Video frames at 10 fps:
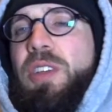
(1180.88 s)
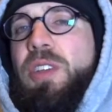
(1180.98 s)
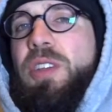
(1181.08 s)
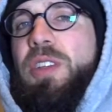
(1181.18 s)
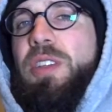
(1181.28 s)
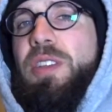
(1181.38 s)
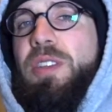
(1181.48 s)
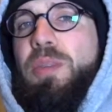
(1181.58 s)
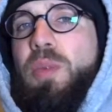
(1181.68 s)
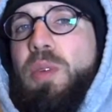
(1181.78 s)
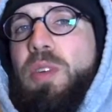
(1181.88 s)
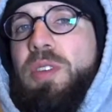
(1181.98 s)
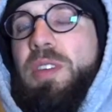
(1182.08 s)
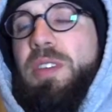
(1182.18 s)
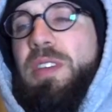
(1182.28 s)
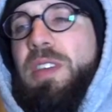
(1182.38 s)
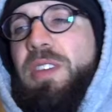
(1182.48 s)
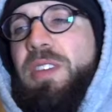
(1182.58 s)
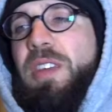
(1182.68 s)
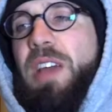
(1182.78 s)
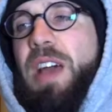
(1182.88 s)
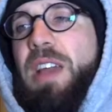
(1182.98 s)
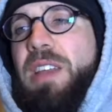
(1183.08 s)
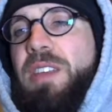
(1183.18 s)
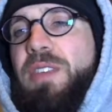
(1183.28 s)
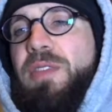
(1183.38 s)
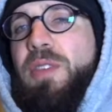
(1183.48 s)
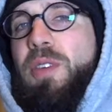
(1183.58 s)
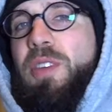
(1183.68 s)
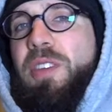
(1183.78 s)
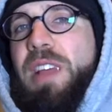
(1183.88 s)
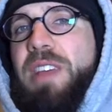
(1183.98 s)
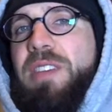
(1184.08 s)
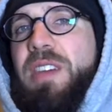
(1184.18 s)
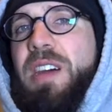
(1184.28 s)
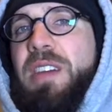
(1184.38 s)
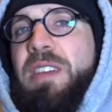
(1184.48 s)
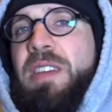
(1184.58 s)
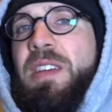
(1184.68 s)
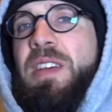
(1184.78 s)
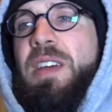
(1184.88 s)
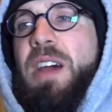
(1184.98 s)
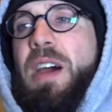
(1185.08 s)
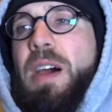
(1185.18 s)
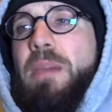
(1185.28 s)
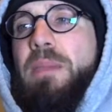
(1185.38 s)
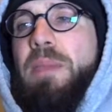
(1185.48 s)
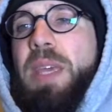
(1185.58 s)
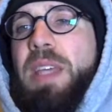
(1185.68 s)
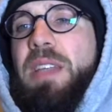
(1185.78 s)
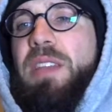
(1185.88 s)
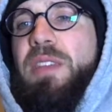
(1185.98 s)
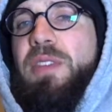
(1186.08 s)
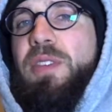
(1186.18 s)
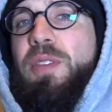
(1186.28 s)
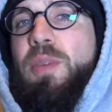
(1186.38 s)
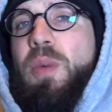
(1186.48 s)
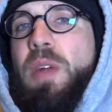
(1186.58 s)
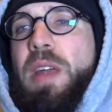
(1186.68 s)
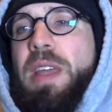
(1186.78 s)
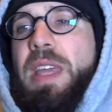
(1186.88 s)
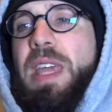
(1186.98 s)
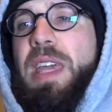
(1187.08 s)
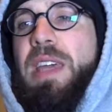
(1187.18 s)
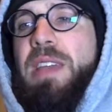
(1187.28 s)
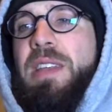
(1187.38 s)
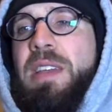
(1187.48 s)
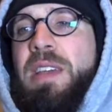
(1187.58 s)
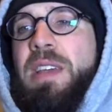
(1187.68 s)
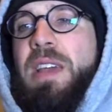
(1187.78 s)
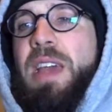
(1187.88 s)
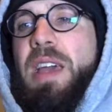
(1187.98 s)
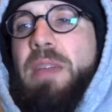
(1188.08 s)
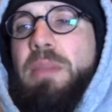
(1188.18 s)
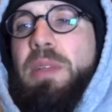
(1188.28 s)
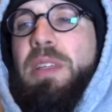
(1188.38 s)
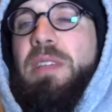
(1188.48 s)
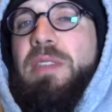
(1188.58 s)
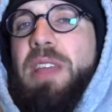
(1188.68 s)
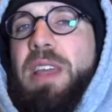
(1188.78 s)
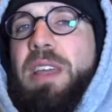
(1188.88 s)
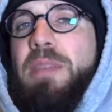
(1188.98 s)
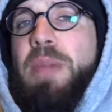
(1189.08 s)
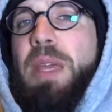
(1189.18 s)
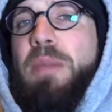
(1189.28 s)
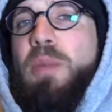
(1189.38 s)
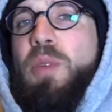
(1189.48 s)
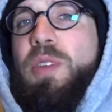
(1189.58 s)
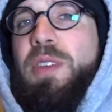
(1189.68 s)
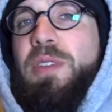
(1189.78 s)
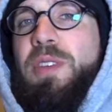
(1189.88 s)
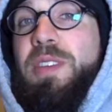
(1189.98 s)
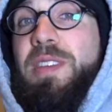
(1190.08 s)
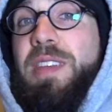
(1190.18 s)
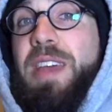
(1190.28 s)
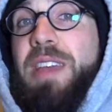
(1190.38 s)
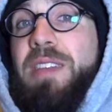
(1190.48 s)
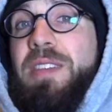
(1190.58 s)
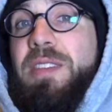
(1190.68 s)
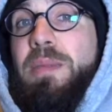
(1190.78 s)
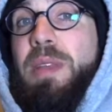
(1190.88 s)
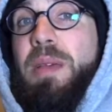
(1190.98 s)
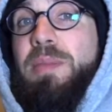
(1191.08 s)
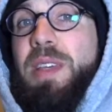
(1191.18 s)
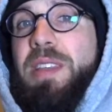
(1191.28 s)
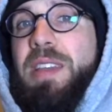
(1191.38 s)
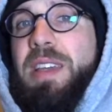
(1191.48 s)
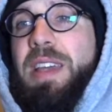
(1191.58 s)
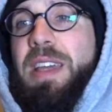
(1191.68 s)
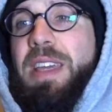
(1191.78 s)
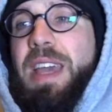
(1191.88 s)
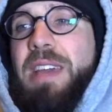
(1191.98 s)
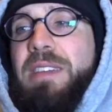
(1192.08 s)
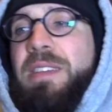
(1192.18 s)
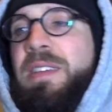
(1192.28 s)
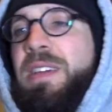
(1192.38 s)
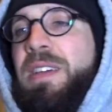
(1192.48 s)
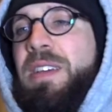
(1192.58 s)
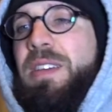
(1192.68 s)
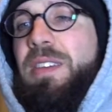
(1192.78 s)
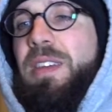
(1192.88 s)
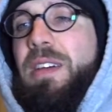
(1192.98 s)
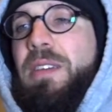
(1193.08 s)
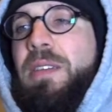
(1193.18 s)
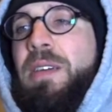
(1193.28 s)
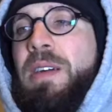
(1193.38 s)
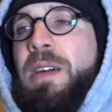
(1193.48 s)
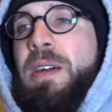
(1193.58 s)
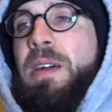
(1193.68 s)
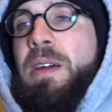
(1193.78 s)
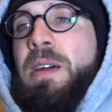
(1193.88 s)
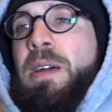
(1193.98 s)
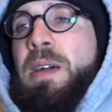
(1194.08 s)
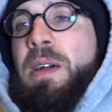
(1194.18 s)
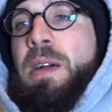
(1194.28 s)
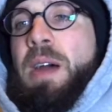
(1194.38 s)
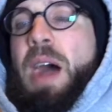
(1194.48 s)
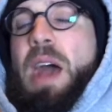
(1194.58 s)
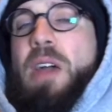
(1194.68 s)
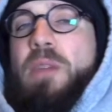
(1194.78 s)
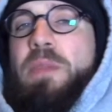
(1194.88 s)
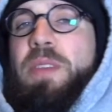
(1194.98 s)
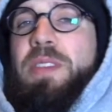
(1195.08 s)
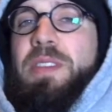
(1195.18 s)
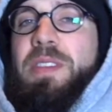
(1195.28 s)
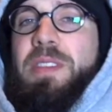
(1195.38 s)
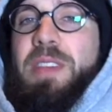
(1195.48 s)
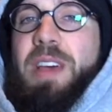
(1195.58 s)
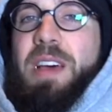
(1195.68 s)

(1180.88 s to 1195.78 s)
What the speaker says: good in this world are things that I need to focus less on, make a difference where I can, and believe that I can make more difference than sometimes I think I can. So I hope this is